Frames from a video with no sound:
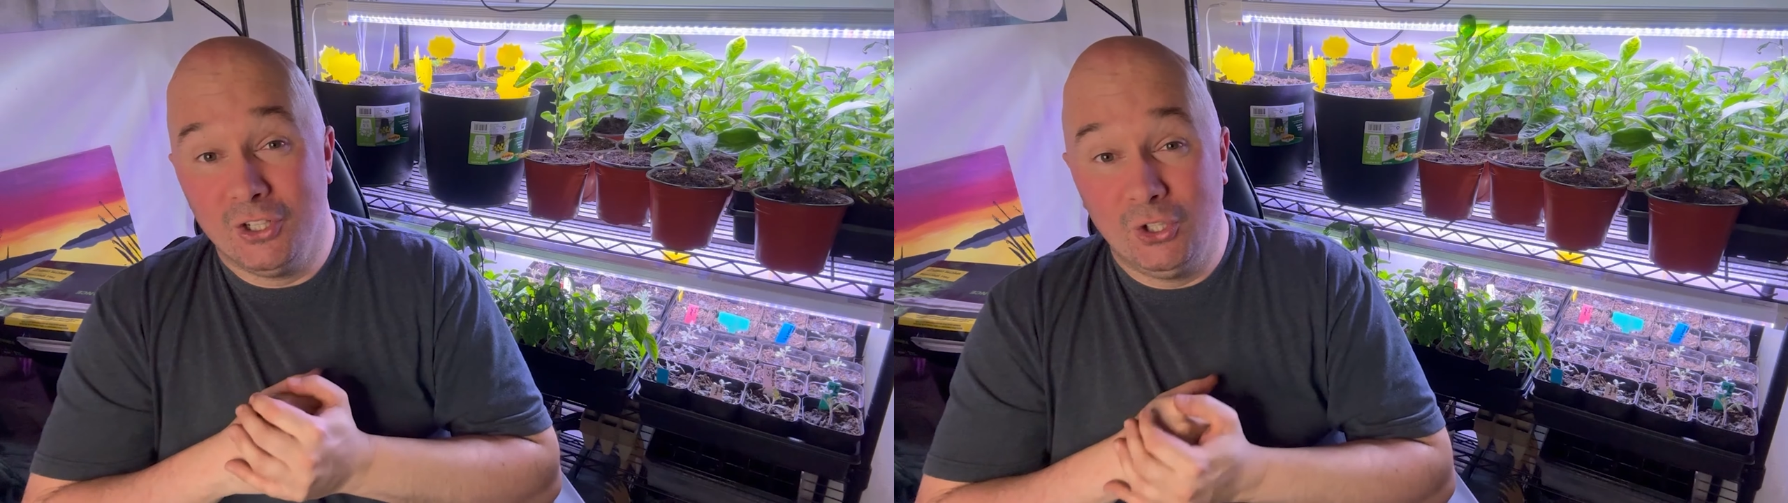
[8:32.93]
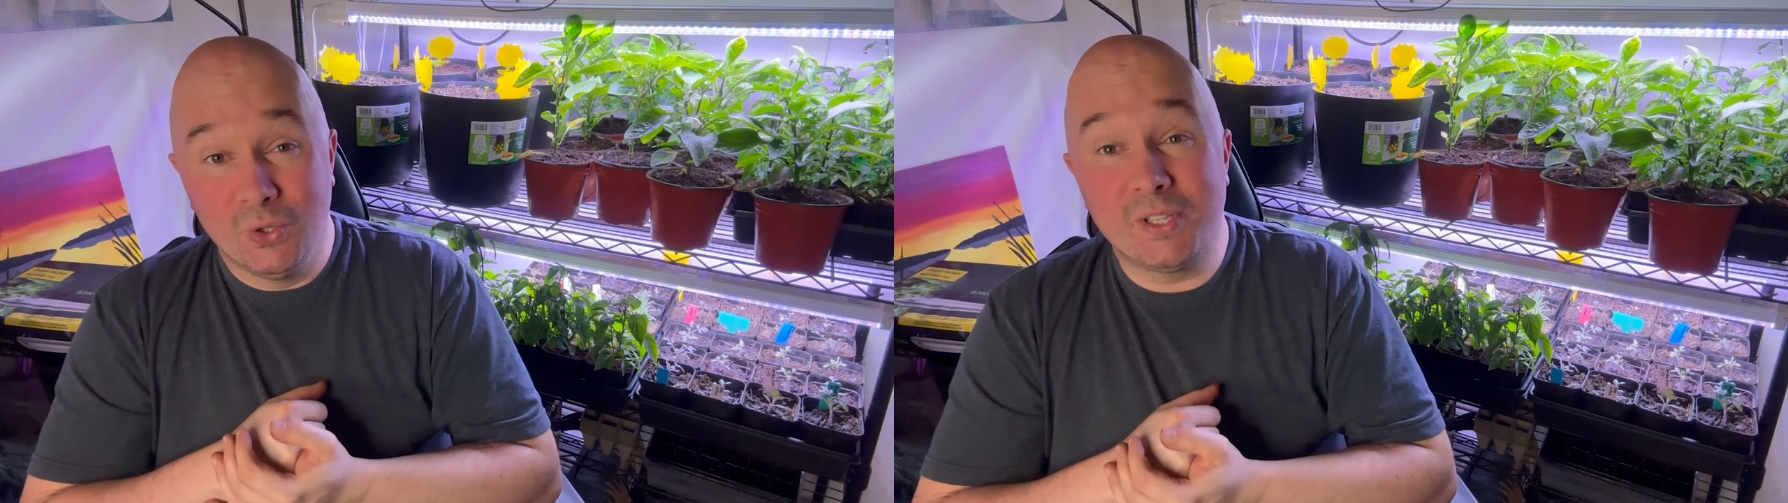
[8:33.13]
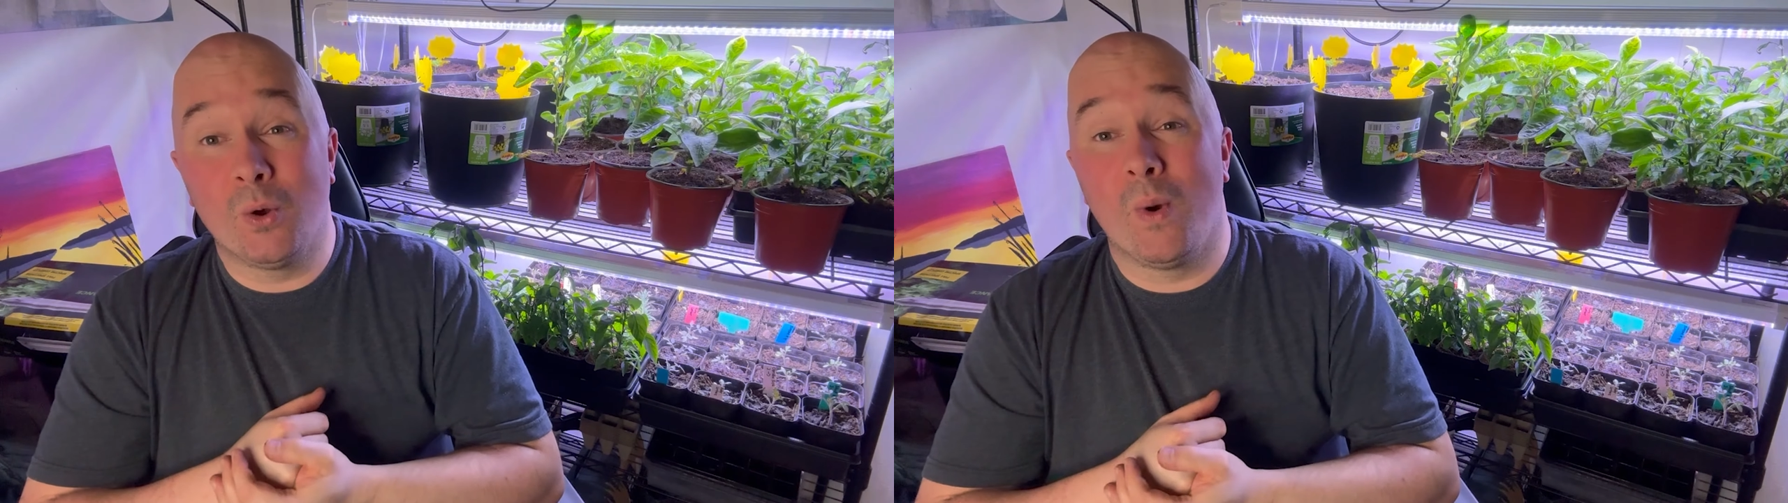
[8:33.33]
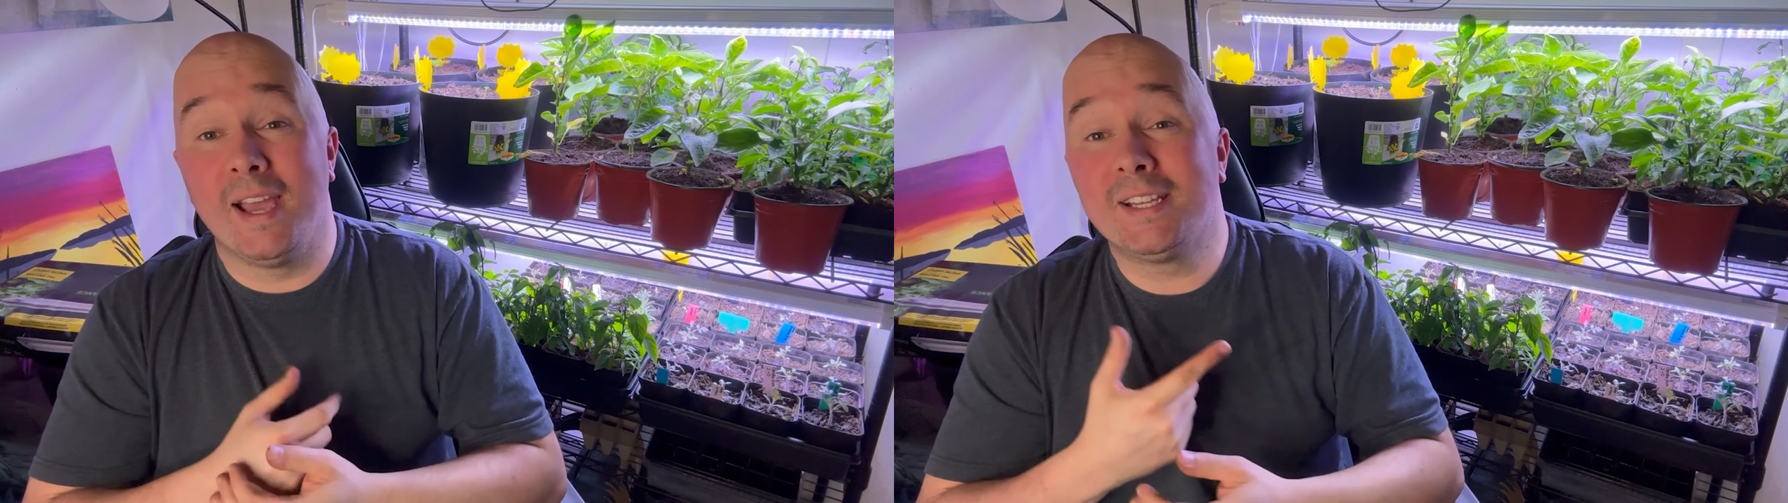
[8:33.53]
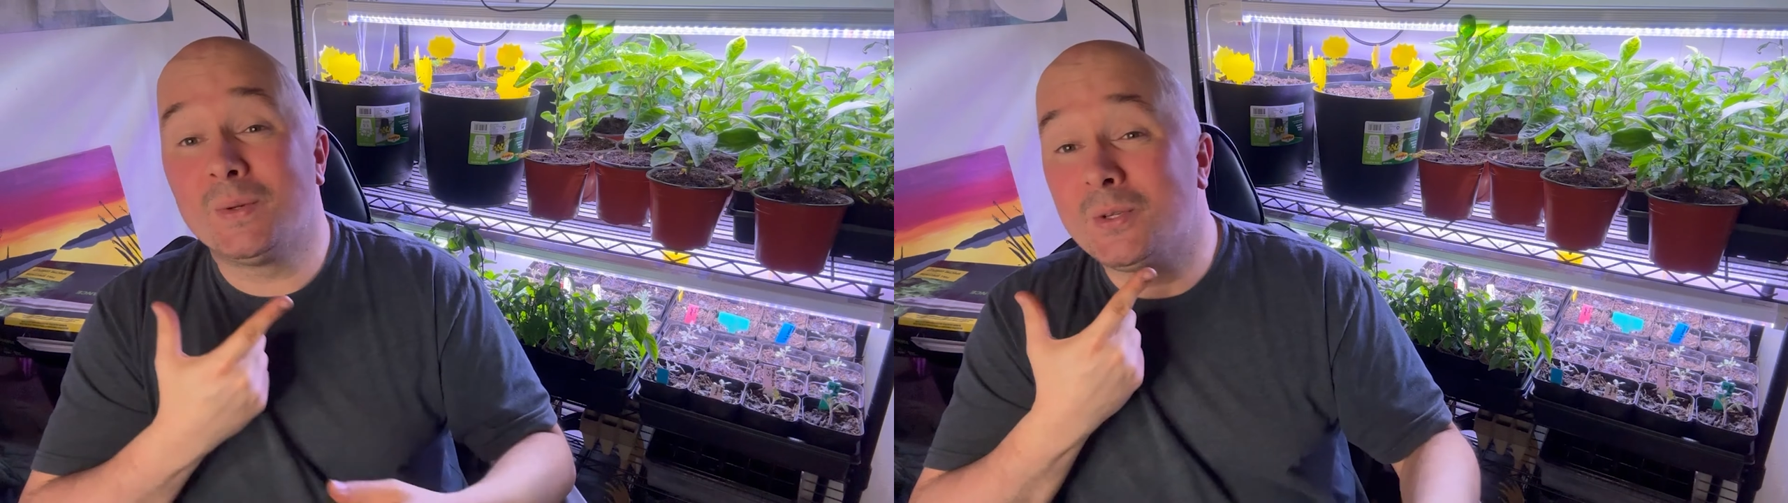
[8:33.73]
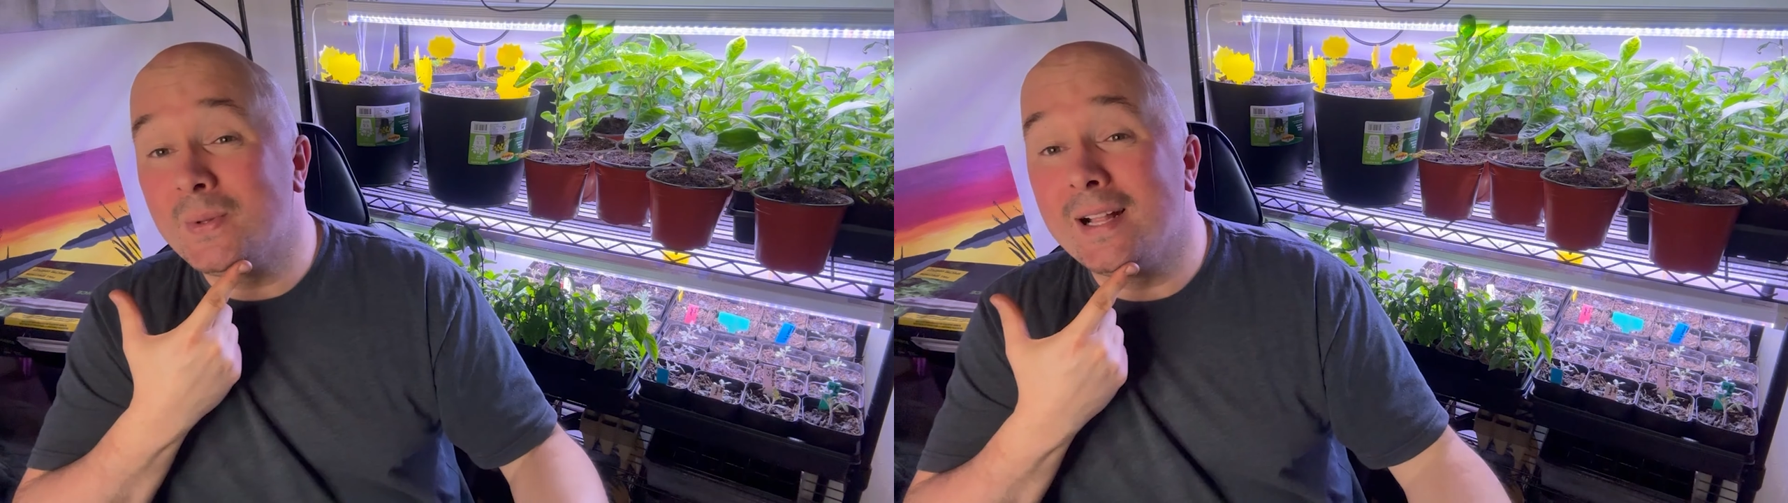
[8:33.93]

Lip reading: losing weight, which will